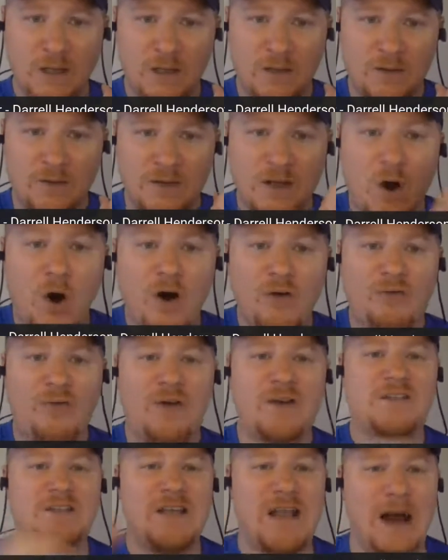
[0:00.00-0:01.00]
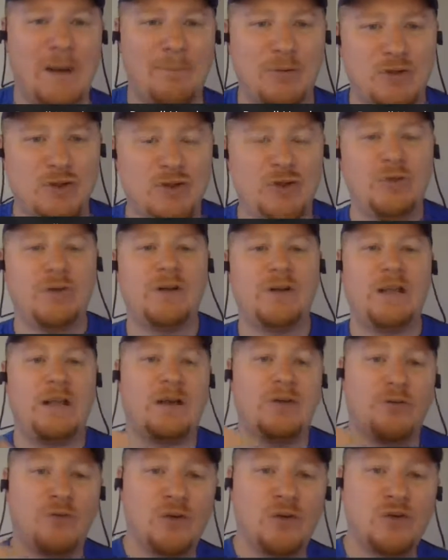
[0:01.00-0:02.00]
The offense, the
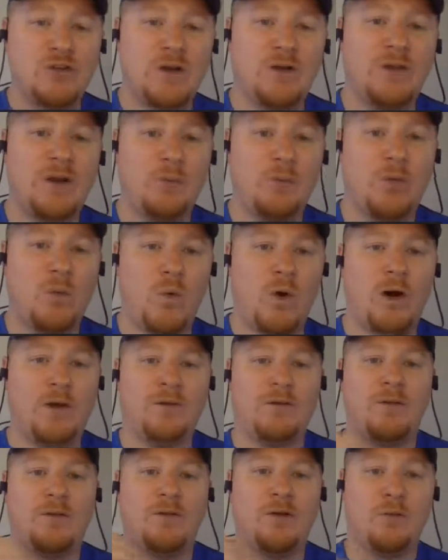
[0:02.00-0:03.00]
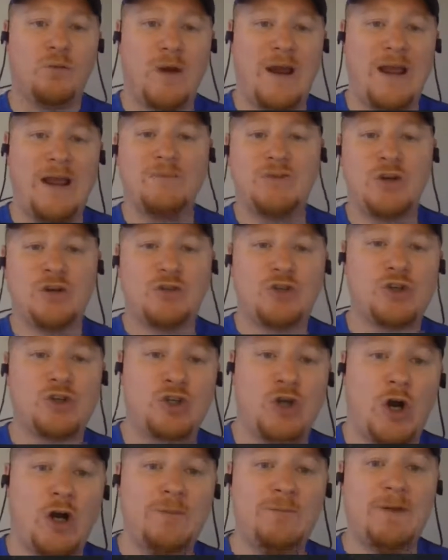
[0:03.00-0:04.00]
opportunity. First of all, number 1, the Rams under
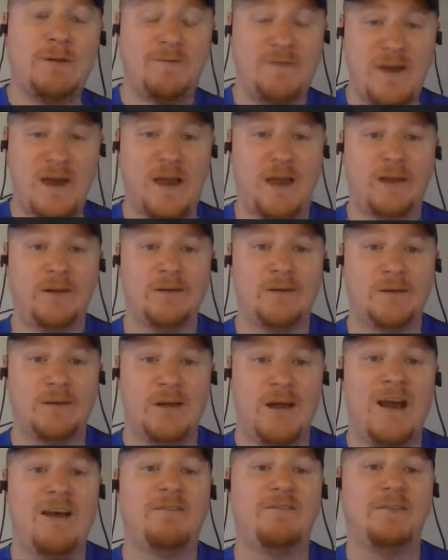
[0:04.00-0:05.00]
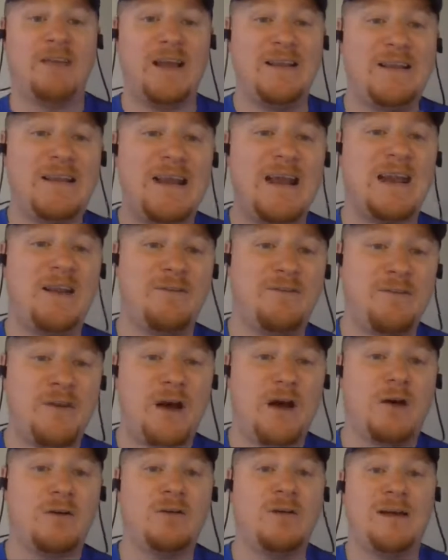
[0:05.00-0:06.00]
Sean McVay have led the
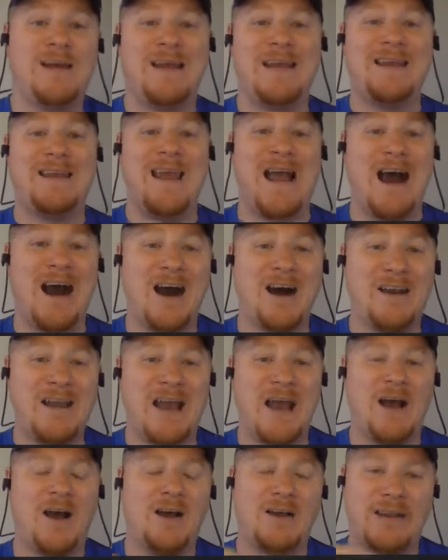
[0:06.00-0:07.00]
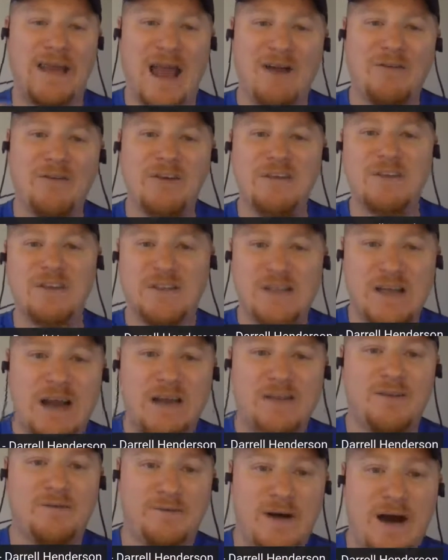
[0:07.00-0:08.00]
NFL in carries inside
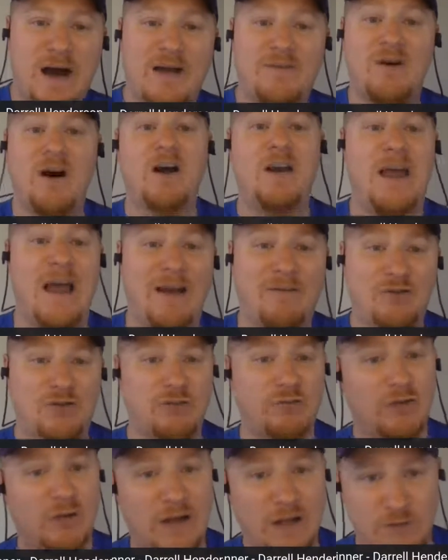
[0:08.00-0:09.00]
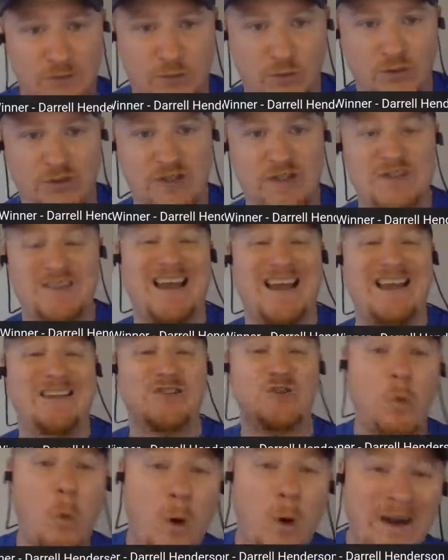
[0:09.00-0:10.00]
the 5 on average over the last 4 seasons at
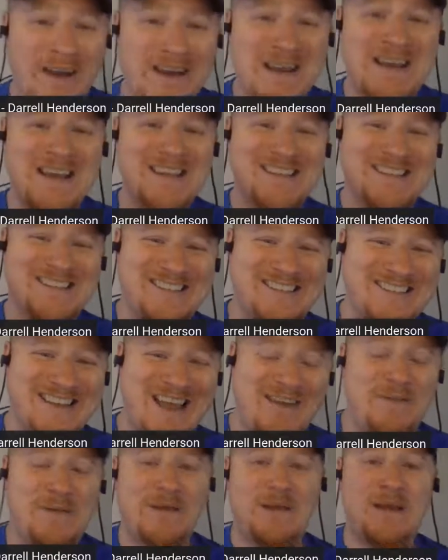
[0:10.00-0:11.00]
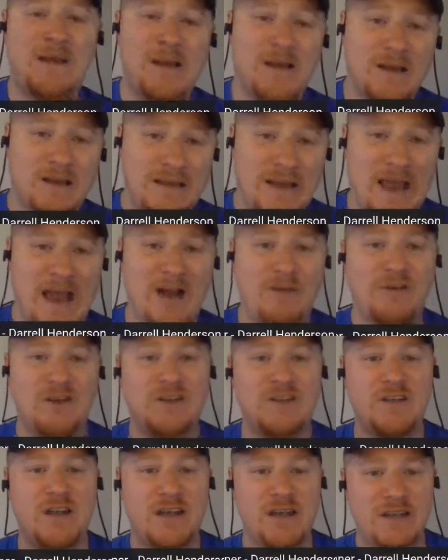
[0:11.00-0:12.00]
27
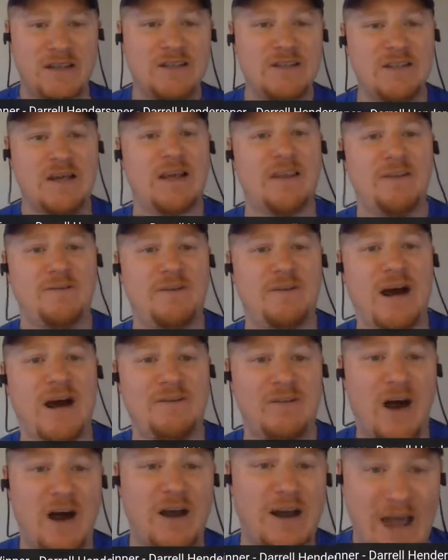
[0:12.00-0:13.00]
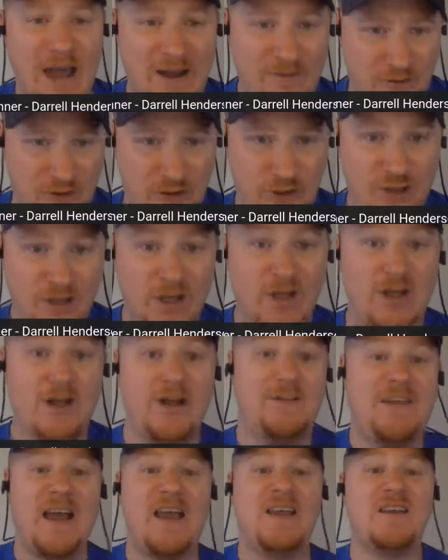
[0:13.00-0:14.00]
carries inside the 5 on average.
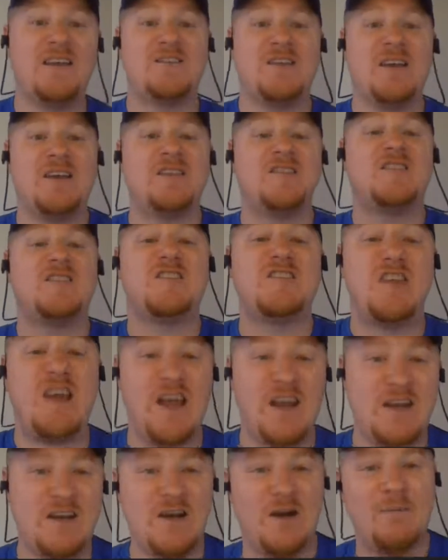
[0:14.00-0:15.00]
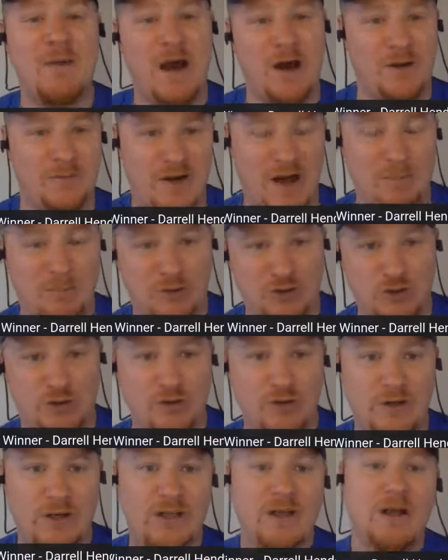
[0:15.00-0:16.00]
That is insane amount of
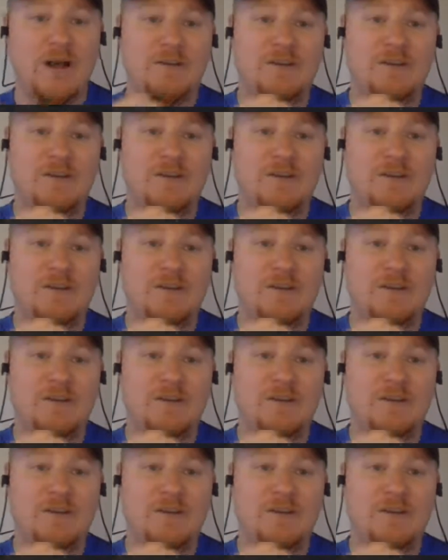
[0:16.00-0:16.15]
opportunity.